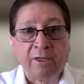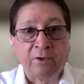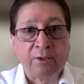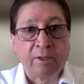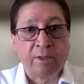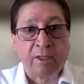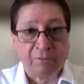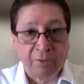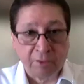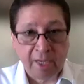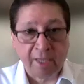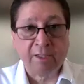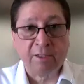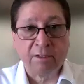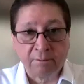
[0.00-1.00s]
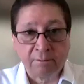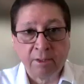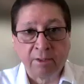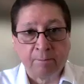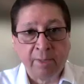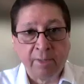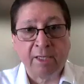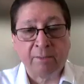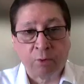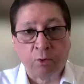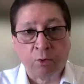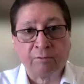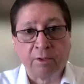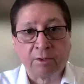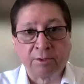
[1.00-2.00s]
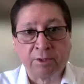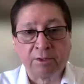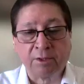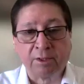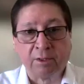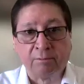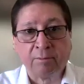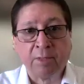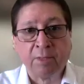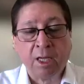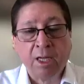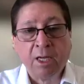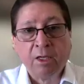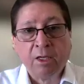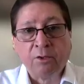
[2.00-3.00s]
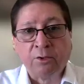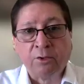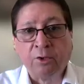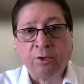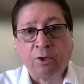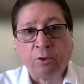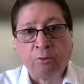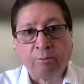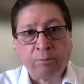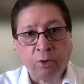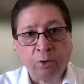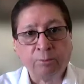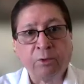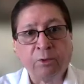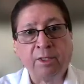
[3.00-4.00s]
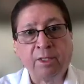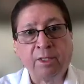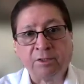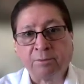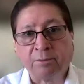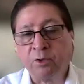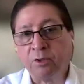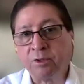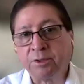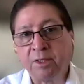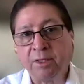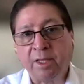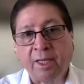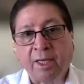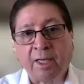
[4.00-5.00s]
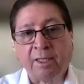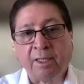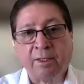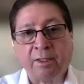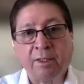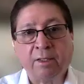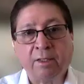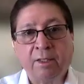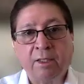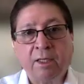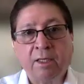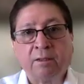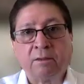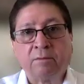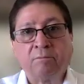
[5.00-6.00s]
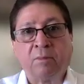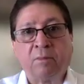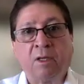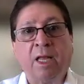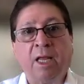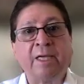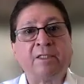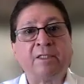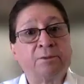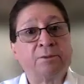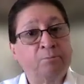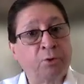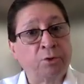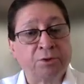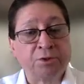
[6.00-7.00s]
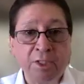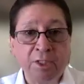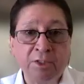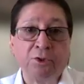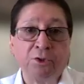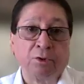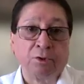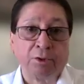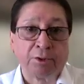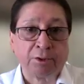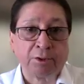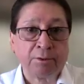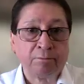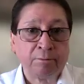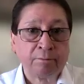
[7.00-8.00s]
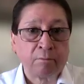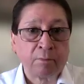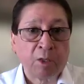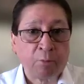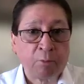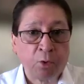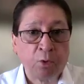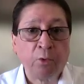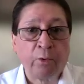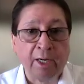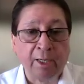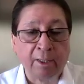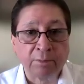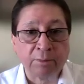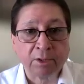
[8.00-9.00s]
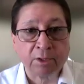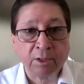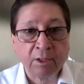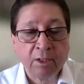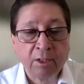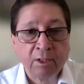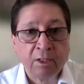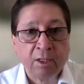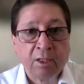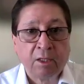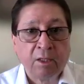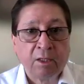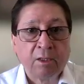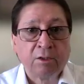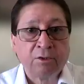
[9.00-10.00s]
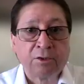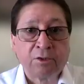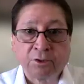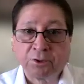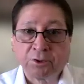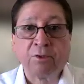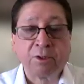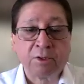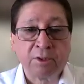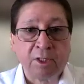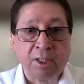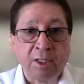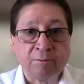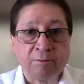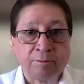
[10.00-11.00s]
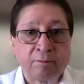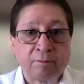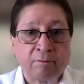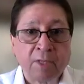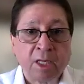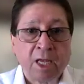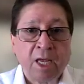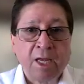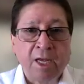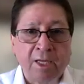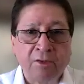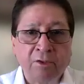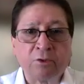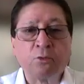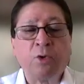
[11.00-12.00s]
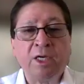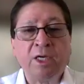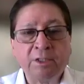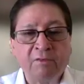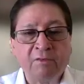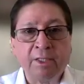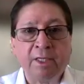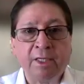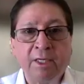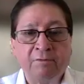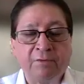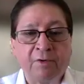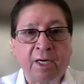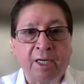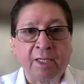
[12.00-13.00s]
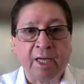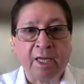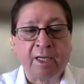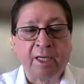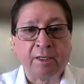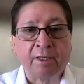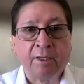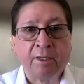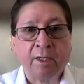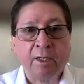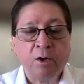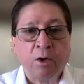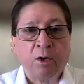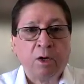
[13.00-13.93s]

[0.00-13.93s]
and if you're taking the B.A.N.K profile system, you know, blueprint is a person that likes procedures, programs, certainty. And there's ways of identifying that